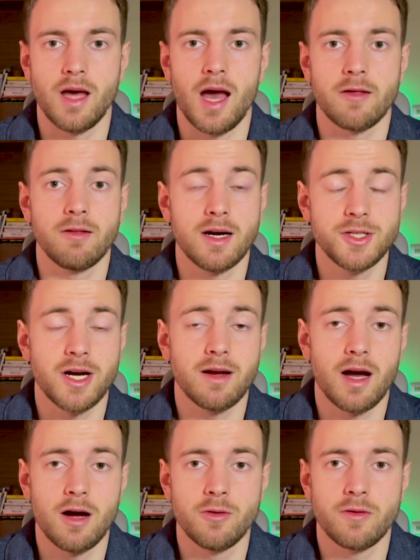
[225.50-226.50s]
as larger
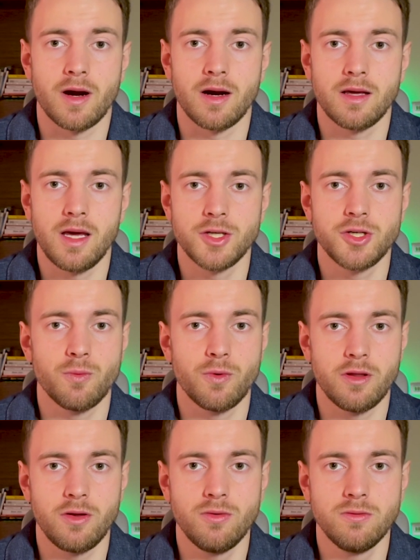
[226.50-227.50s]
accounts are engaging
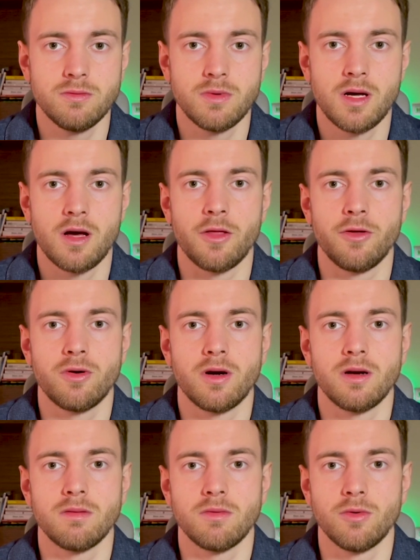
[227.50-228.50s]
with you,
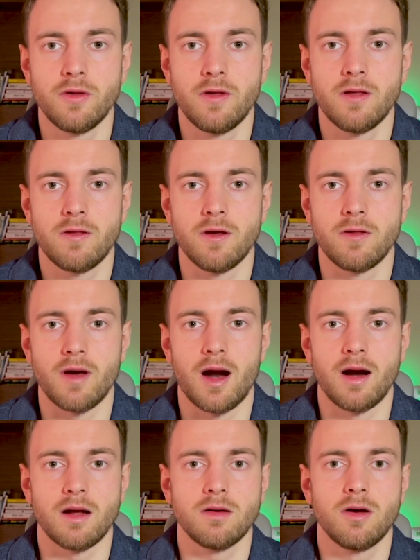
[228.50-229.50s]
their audiences
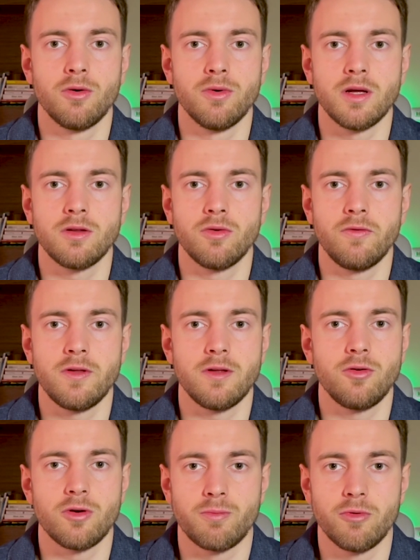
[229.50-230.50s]
are going to
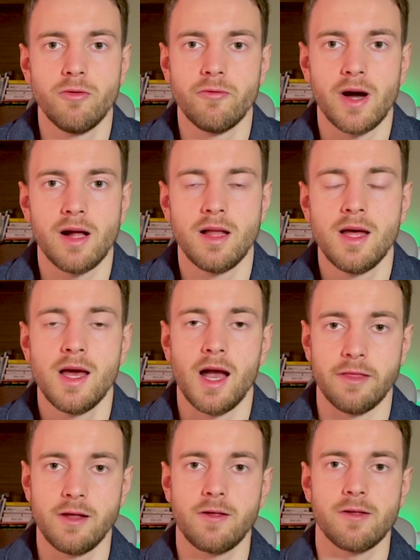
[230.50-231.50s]
visit your profile,
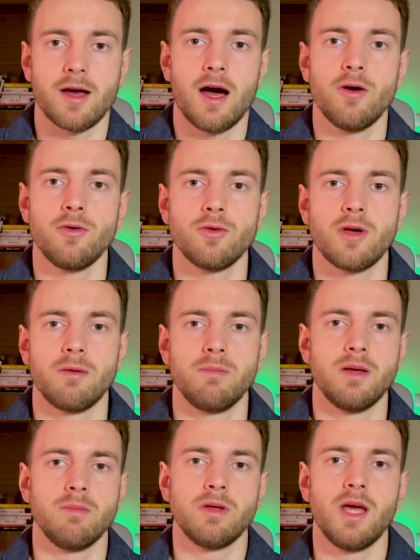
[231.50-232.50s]
and this is how you can
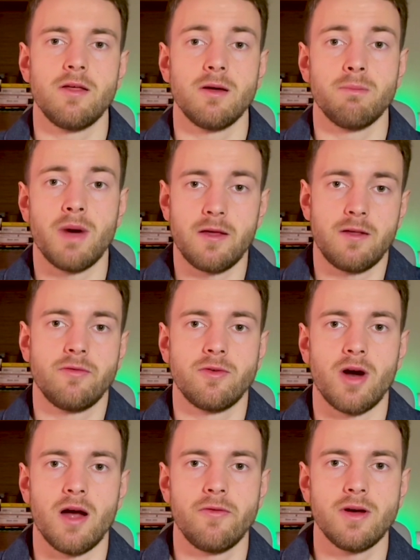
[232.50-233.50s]
be getting massive
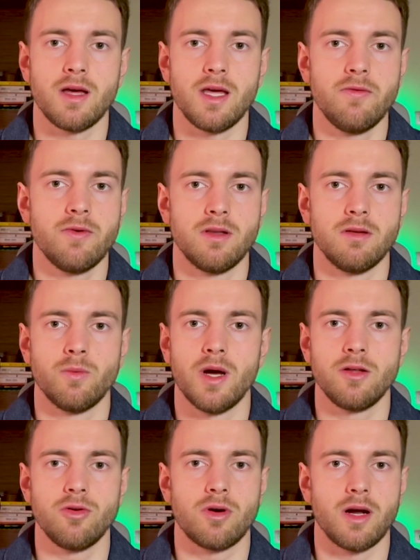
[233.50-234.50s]
traffic even
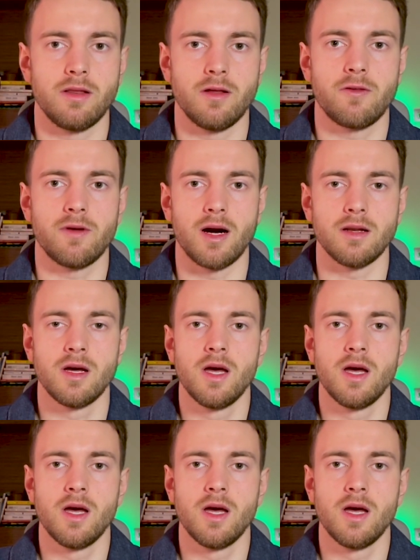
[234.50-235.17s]
when you are at the start.